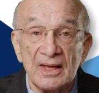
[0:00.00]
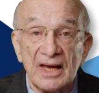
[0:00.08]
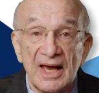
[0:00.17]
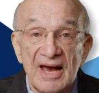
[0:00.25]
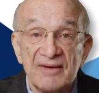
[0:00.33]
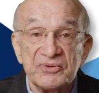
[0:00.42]

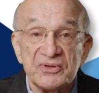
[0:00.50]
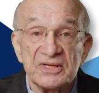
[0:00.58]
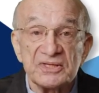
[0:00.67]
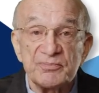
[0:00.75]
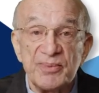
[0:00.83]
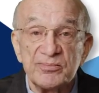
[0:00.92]
After
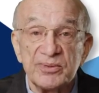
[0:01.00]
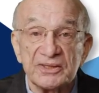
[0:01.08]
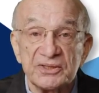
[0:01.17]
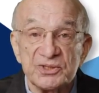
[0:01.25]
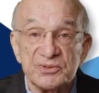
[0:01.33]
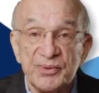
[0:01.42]
this
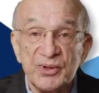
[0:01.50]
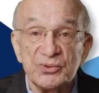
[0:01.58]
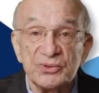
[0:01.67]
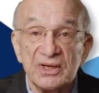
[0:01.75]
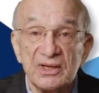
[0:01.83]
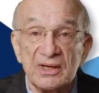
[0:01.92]
public
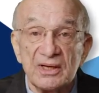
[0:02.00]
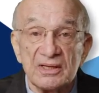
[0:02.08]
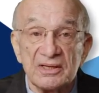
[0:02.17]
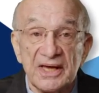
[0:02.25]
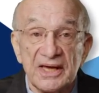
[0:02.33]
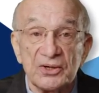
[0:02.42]
dispute,
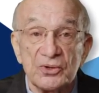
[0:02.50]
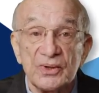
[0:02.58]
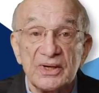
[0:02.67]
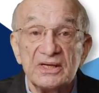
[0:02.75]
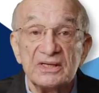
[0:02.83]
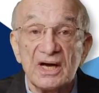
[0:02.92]
they
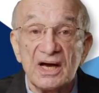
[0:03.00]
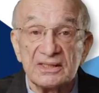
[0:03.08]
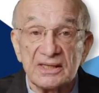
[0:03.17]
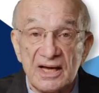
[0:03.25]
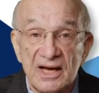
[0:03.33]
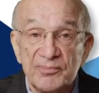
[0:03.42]
agreed on
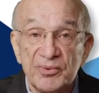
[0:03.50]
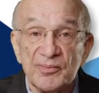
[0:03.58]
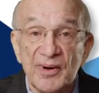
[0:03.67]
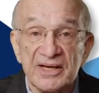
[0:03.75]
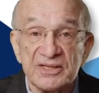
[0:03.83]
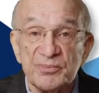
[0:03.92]
a
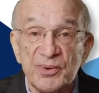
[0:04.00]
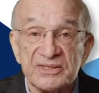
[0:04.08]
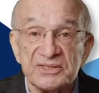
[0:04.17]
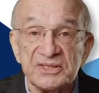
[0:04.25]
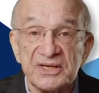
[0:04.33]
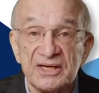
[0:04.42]
compromise
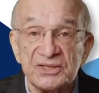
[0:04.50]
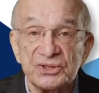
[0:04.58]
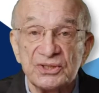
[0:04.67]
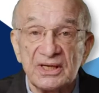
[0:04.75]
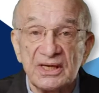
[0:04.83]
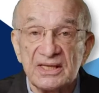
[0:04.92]

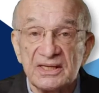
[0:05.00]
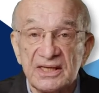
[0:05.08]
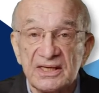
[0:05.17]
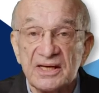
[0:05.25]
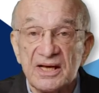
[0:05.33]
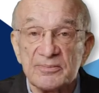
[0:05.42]
presentation in the
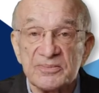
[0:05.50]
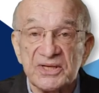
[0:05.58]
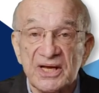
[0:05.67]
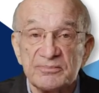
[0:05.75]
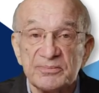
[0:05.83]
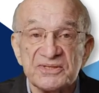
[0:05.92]
income
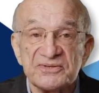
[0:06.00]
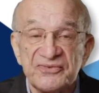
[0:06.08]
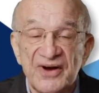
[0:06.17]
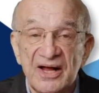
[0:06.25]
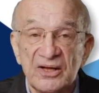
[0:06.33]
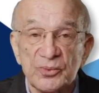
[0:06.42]
statements
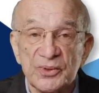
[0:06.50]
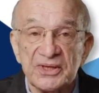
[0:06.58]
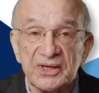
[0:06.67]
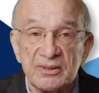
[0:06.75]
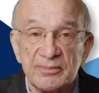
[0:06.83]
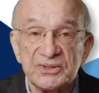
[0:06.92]
filed with
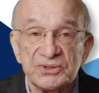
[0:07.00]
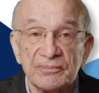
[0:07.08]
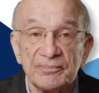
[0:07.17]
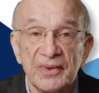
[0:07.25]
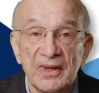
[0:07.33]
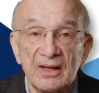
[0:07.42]
the
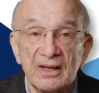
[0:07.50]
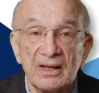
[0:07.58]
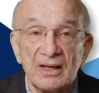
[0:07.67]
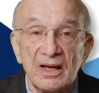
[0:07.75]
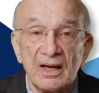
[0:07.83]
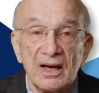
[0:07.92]
Commission,
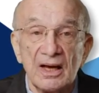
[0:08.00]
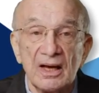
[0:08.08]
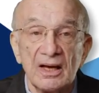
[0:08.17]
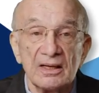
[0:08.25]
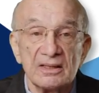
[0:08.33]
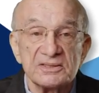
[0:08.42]

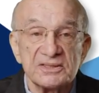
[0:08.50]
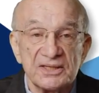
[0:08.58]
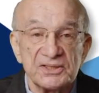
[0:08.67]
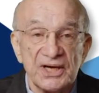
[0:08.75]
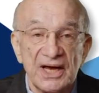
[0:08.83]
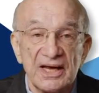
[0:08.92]

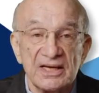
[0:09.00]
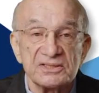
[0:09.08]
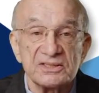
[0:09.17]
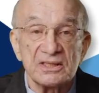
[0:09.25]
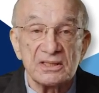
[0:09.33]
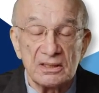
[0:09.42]
such
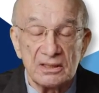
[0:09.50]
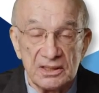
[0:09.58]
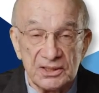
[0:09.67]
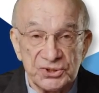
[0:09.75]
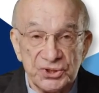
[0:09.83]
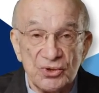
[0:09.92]
as
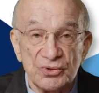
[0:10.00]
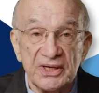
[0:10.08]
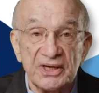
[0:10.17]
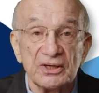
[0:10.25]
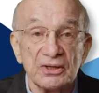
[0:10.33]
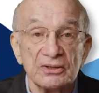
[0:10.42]
is shown
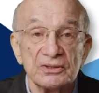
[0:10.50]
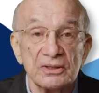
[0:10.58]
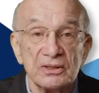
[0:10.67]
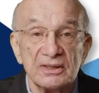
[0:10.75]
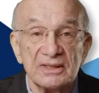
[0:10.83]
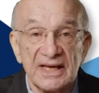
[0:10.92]
here.
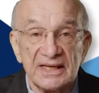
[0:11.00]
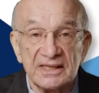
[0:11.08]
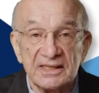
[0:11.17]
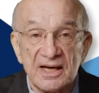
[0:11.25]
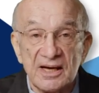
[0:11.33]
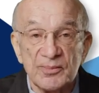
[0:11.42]
Net
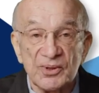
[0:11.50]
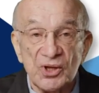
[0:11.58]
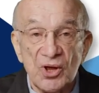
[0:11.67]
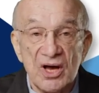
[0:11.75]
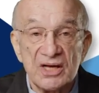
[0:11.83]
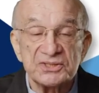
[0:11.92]
income or
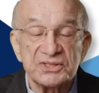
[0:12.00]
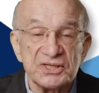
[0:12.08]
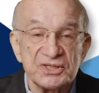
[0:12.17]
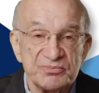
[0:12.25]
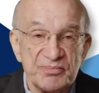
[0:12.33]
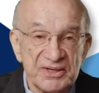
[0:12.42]
loss,
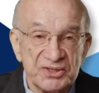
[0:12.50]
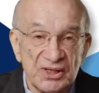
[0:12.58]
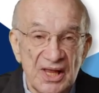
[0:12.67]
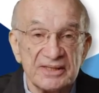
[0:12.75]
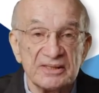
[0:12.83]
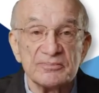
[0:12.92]

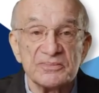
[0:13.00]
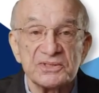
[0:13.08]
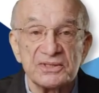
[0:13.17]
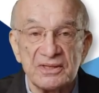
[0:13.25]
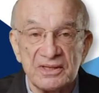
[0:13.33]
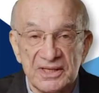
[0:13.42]
special
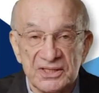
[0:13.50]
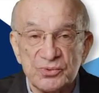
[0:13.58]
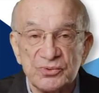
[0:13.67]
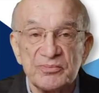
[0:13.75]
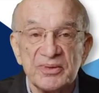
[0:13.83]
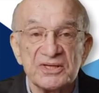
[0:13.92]
items. This
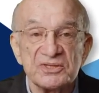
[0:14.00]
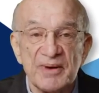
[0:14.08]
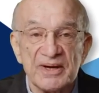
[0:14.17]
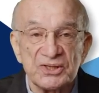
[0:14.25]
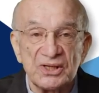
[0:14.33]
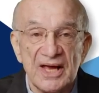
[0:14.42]
would be a
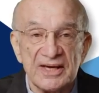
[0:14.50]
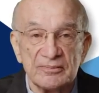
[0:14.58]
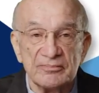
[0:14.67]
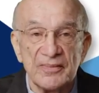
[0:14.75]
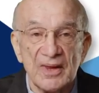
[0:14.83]
special item.